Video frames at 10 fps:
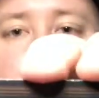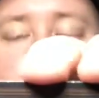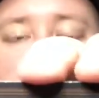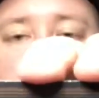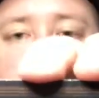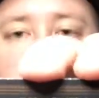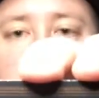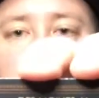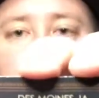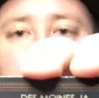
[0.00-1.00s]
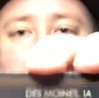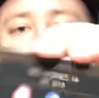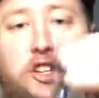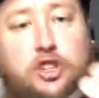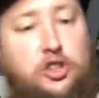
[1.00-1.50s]
Facebook,
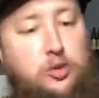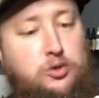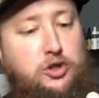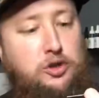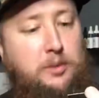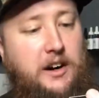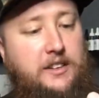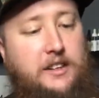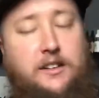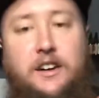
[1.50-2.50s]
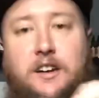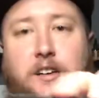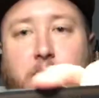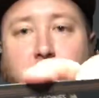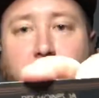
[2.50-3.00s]
and YouTube on there.
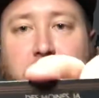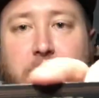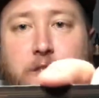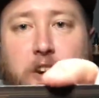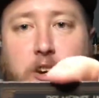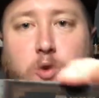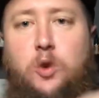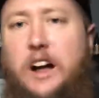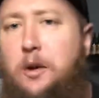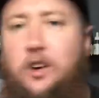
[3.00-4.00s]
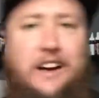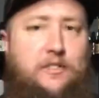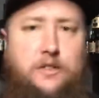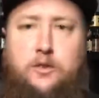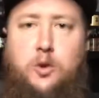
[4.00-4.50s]
Very neat, very cool. I will
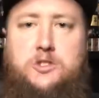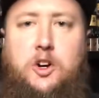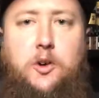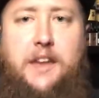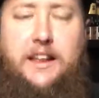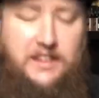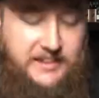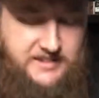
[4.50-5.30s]
have, of course, all that linked